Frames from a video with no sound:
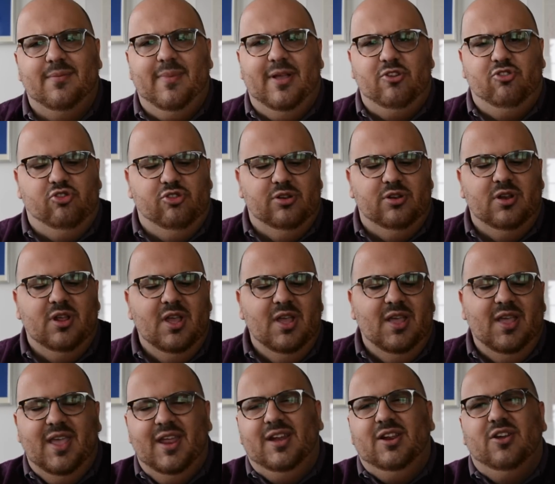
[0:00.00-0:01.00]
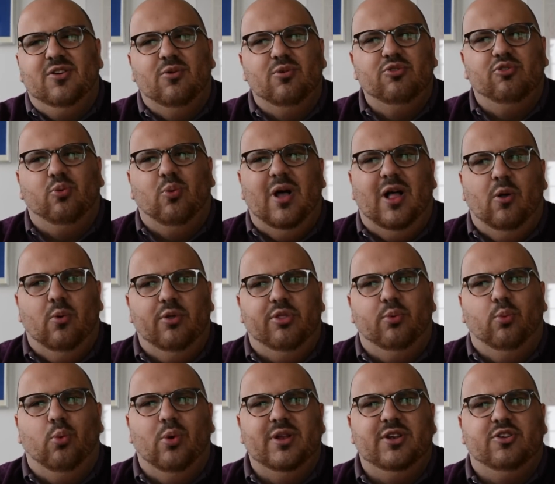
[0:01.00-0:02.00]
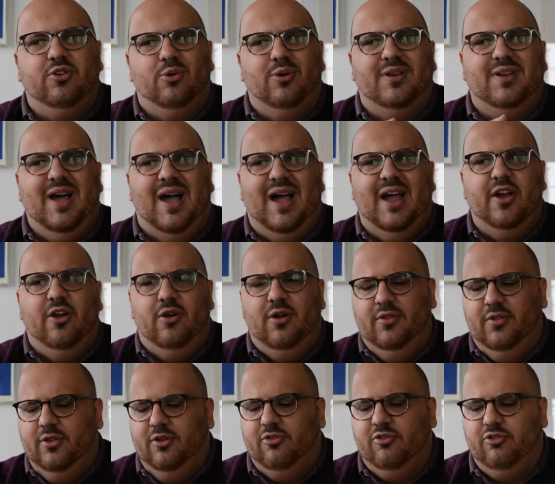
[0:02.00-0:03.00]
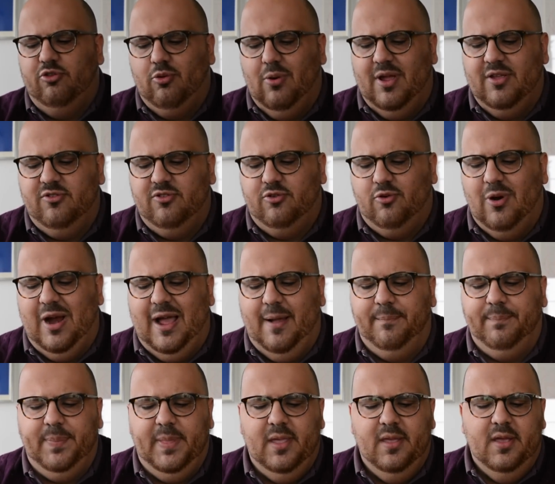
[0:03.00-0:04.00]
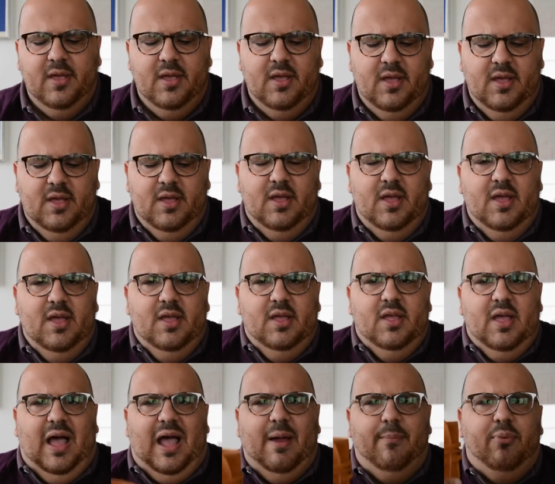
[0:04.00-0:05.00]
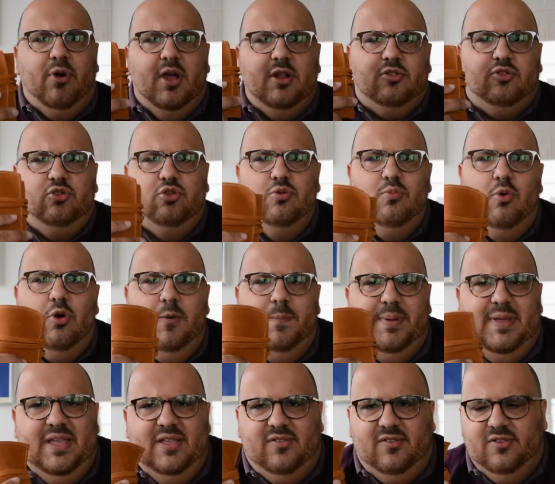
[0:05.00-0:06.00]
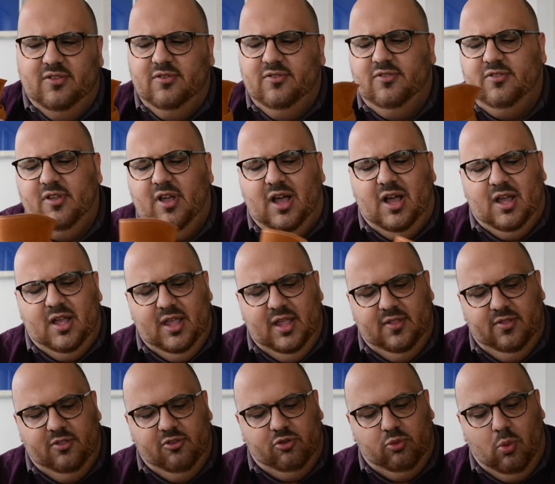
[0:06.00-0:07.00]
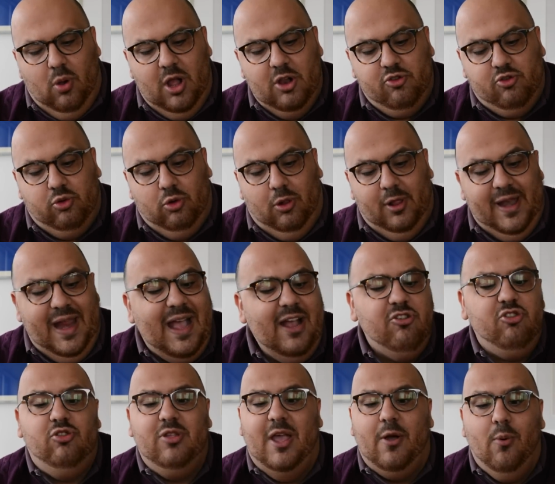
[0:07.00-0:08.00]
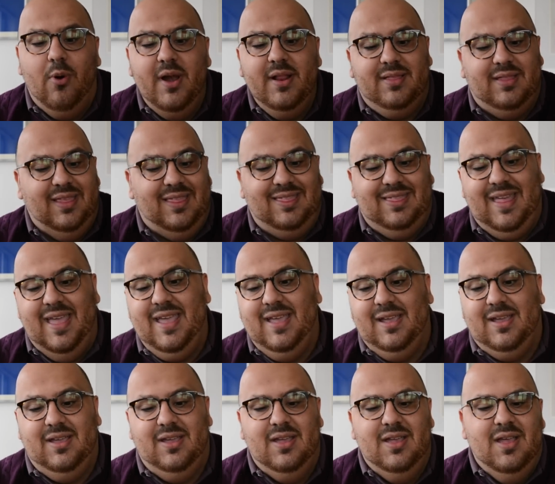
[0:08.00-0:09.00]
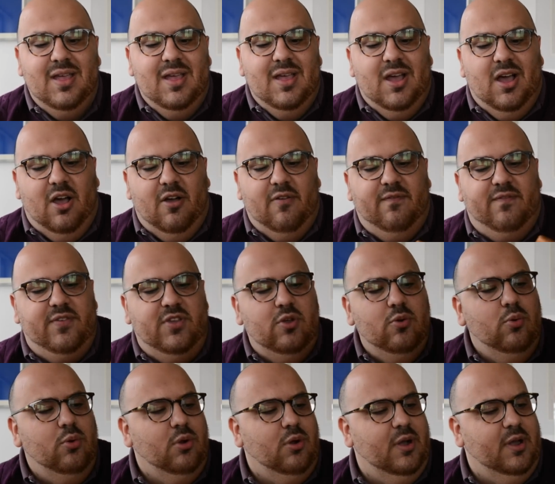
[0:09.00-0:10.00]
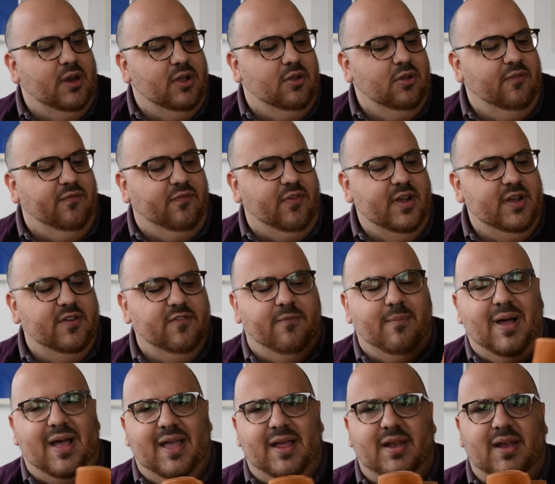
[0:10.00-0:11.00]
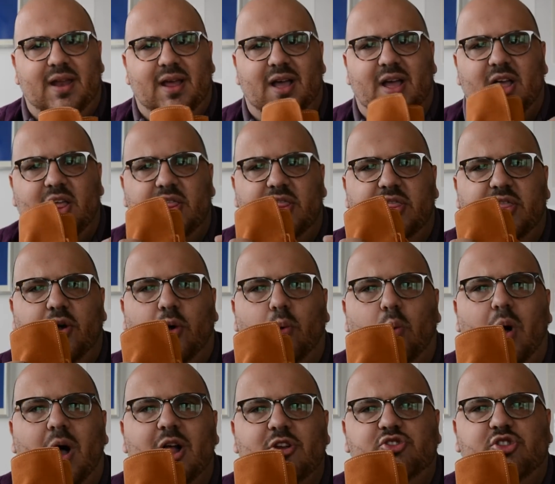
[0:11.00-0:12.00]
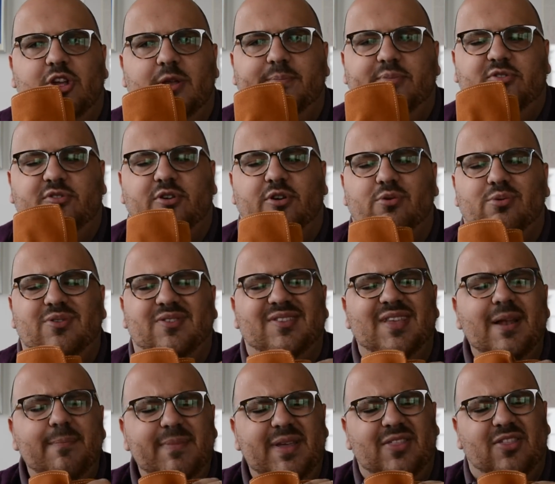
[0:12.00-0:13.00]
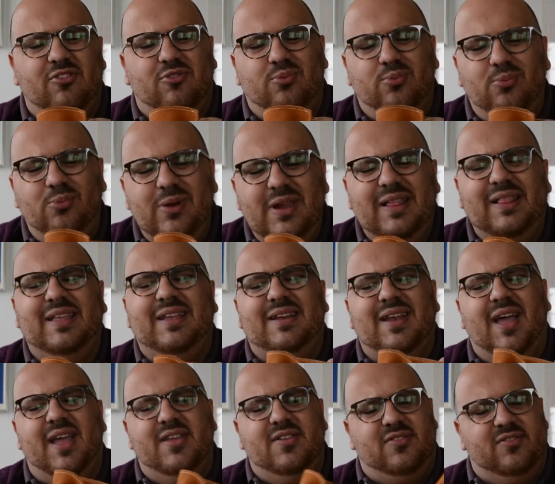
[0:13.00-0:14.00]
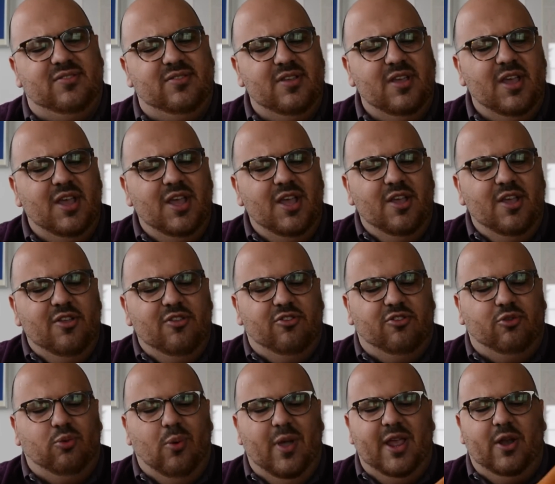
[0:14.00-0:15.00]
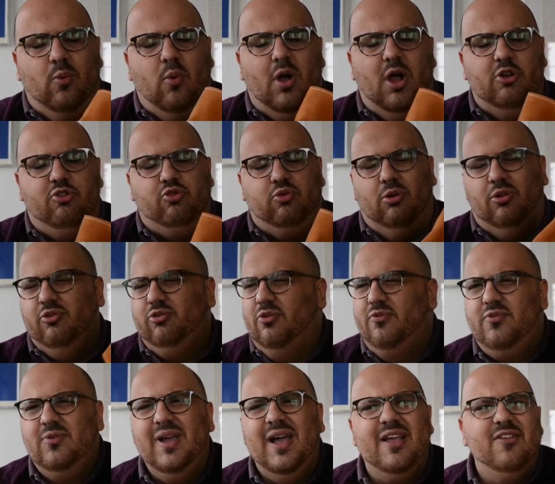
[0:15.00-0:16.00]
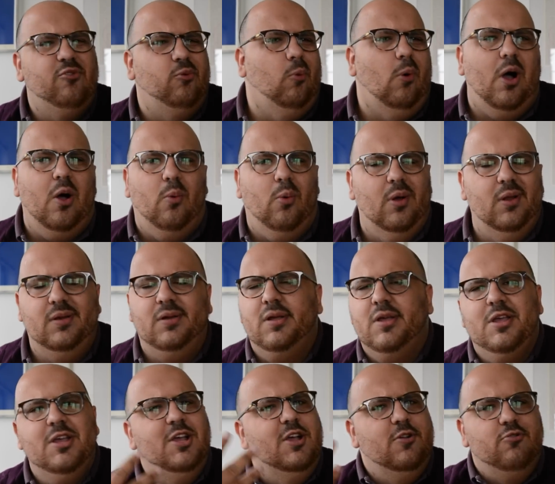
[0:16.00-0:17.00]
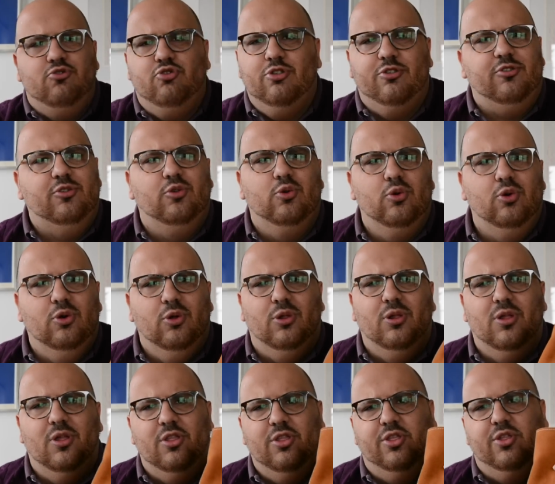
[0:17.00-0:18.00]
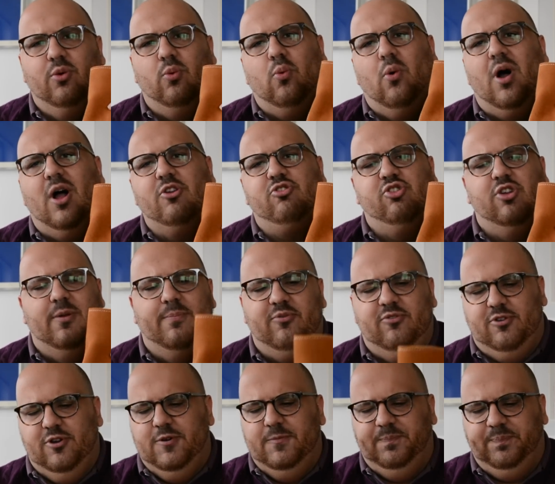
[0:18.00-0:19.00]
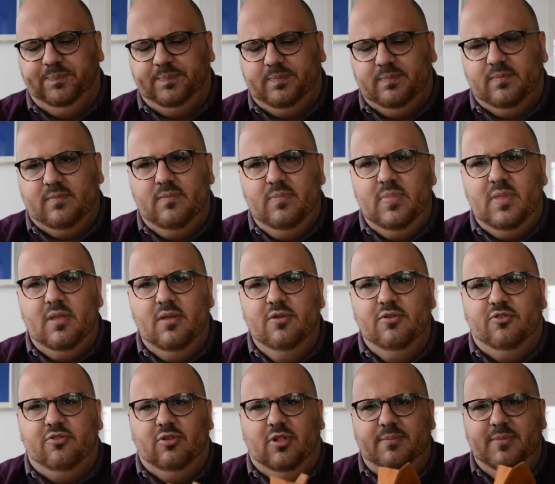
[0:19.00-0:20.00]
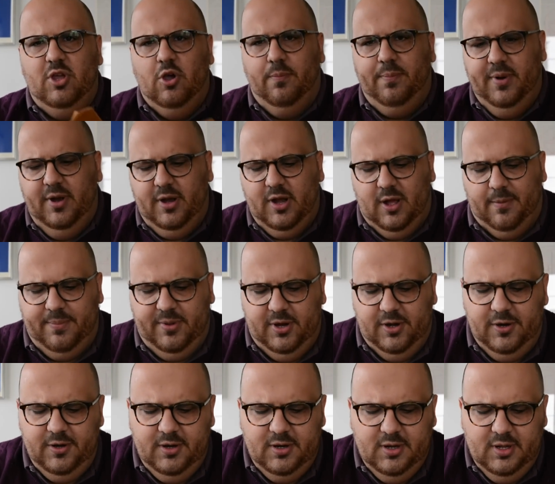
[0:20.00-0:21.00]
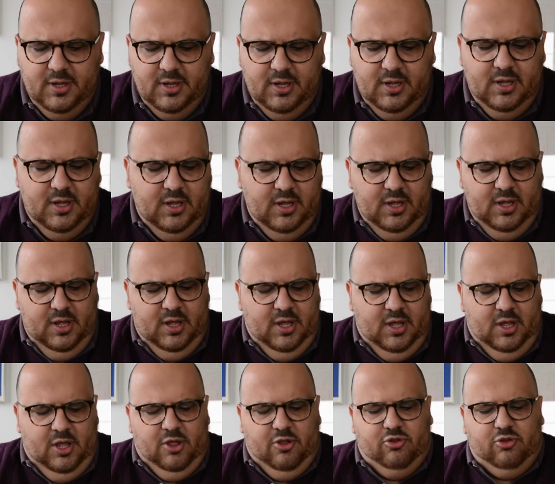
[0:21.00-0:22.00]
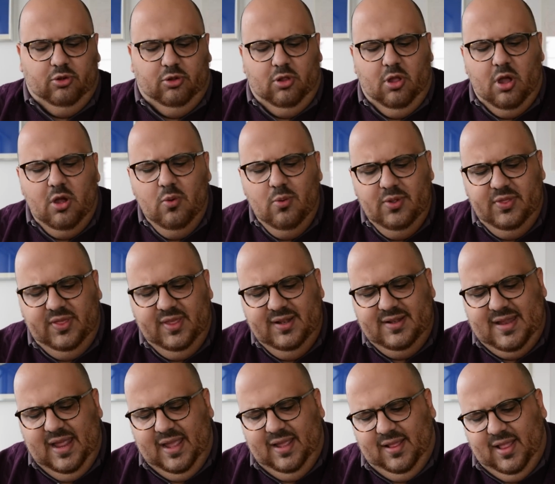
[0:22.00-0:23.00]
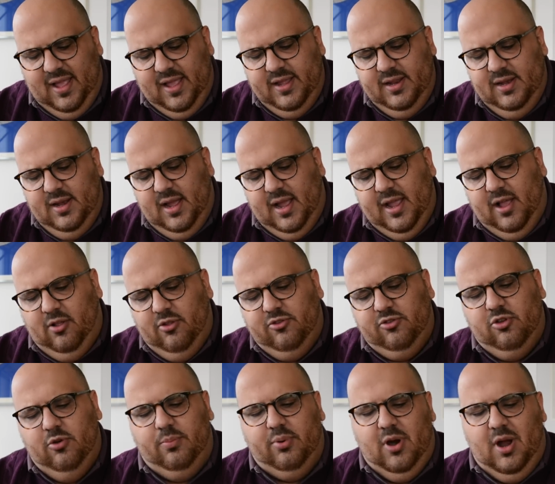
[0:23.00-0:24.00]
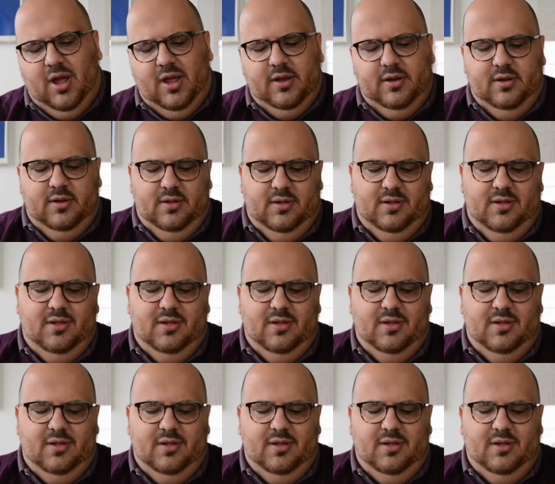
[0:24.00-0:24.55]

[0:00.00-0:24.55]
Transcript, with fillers: to mention it goes well with winter attire and the distressed strap. I brought two more pieces uh, in this watch roll, and actually I wanted to thank a viewer and a good friend of mine, uh, The Watch Hipster, who sent me this really nice suede watch roll. So if you guys want one, just Google The Watch Hipster. So let me open it up here. So along with the Daylight, I also brought